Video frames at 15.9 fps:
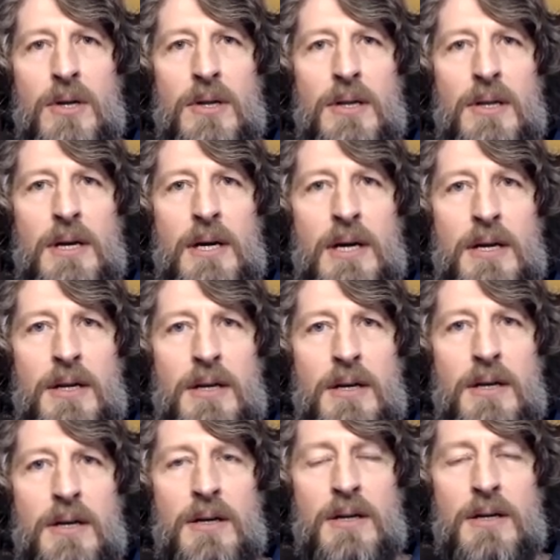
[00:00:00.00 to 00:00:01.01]
that
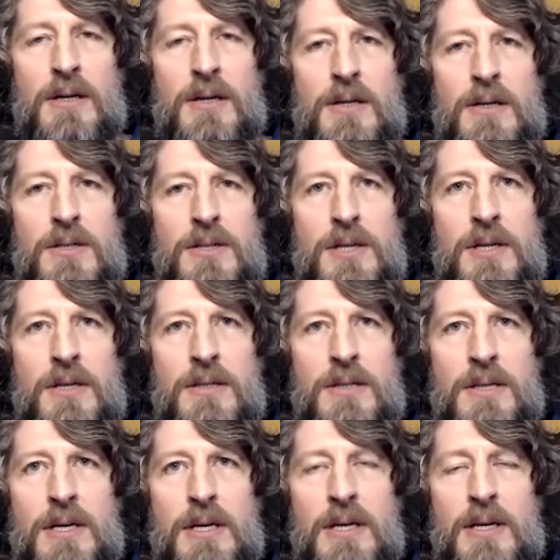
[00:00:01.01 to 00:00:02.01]
uh, uh, Gen
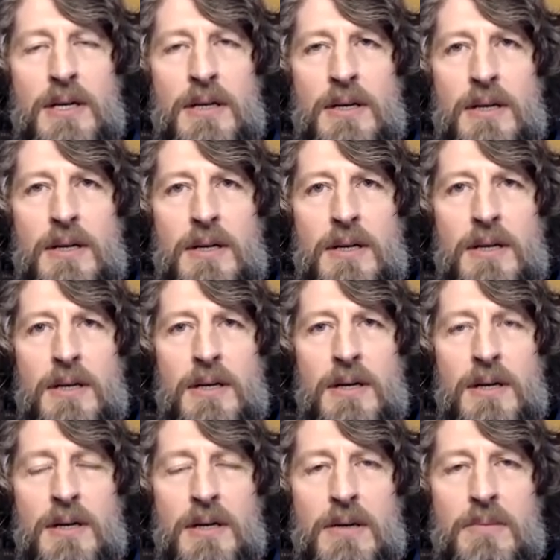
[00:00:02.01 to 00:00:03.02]
Z and, and
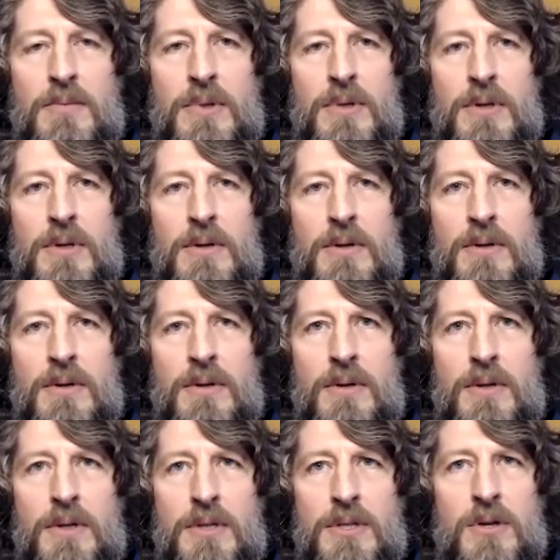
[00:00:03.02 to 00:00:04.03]
um, the
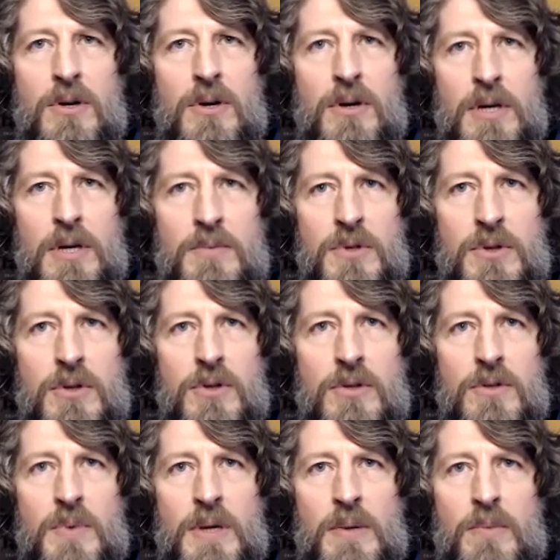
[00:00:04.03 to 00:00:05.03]
the startups or those
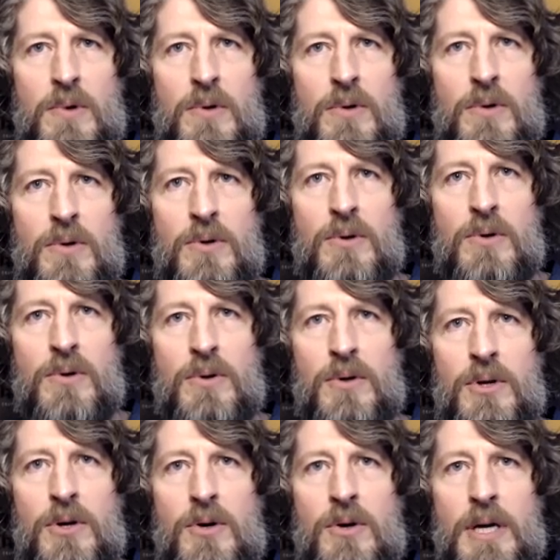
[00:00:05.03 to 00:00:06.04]
people who are
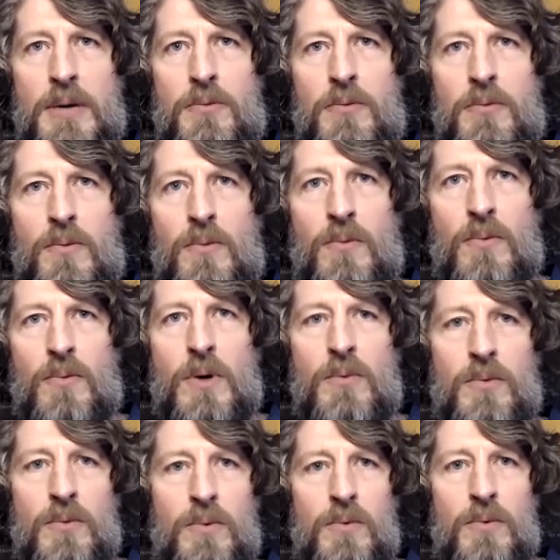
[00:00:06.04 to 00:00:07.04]
knowing, what,
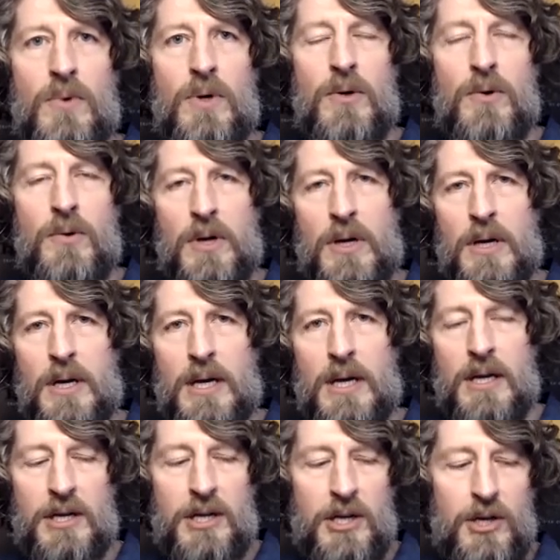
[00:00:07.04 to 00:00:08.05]
what
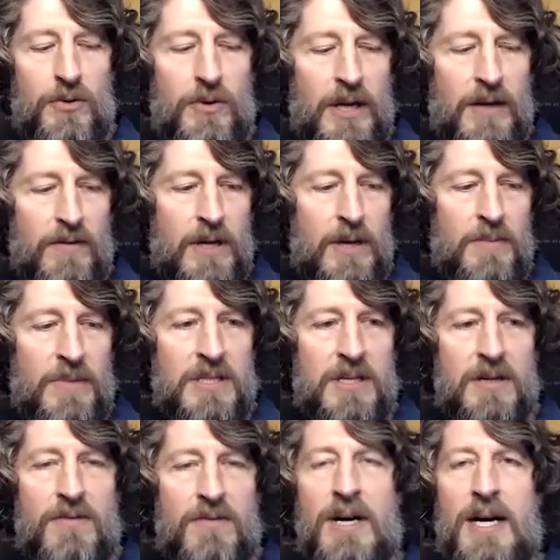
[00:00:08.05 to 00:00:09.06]
could you give them as
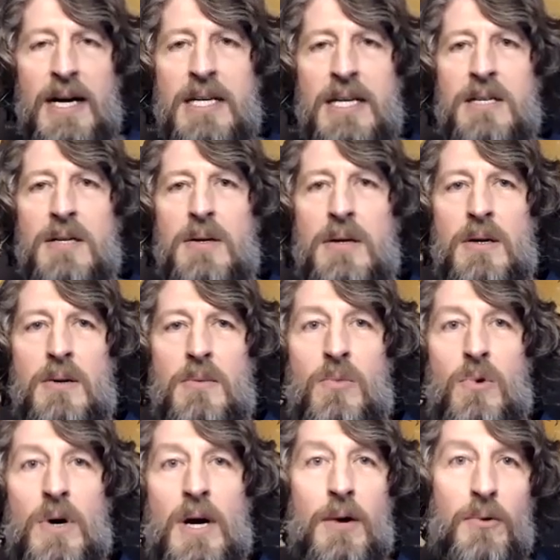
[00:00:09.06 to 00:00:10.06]
advice?
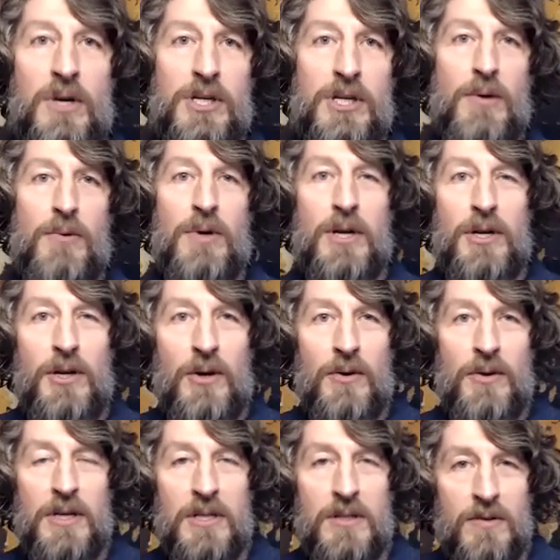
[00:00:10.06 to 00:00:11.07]
Boy, I wish I would have
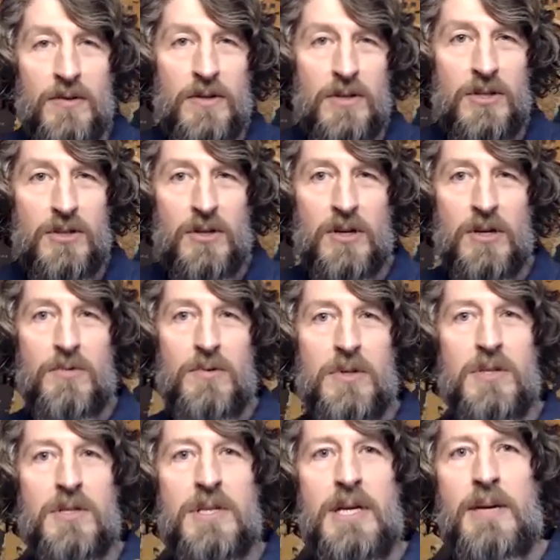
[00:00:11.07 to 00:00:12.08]
known this from the start. It would
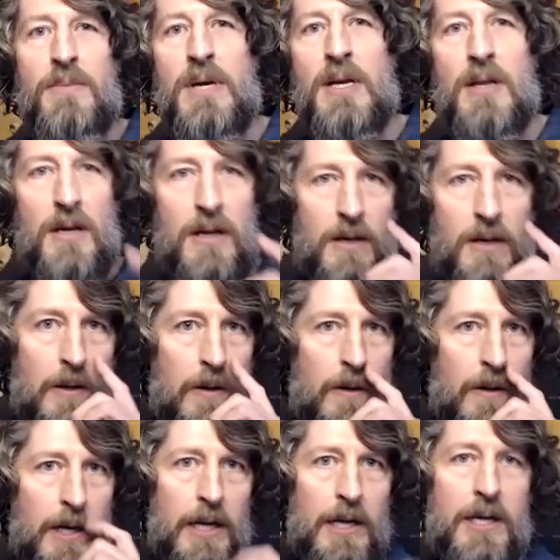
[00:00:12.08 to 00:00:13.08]
have saved me a lot of
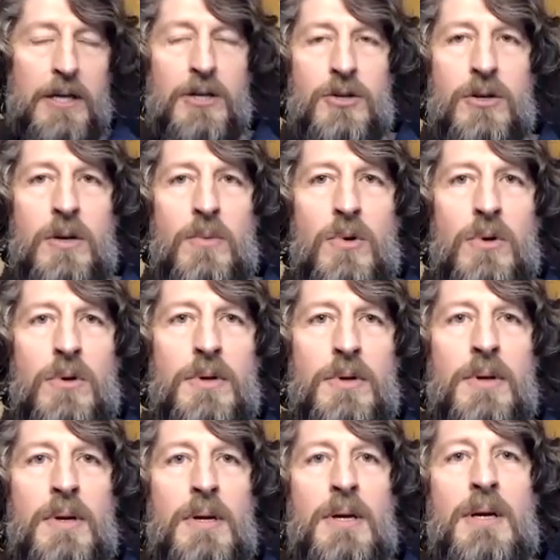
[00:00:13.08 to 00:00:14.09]
heartache and trouble
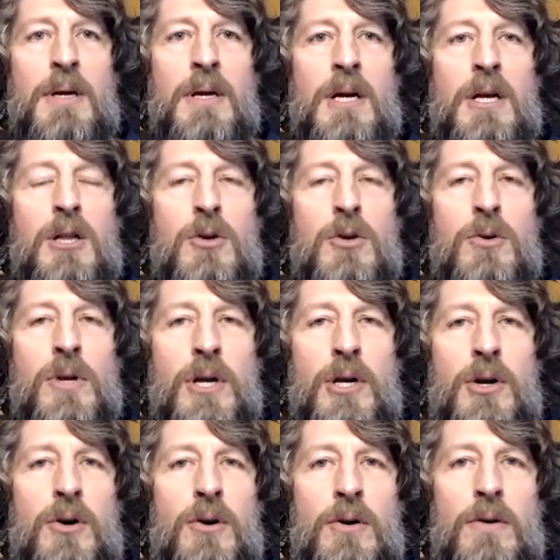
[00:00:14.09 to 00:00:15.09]
and a learning
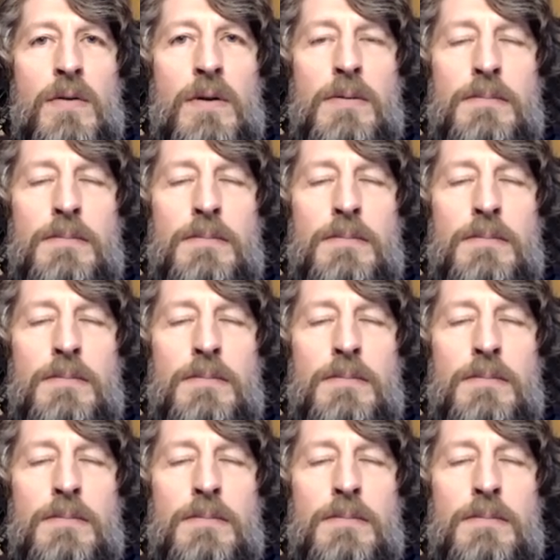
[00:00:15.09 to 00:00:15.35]
curve.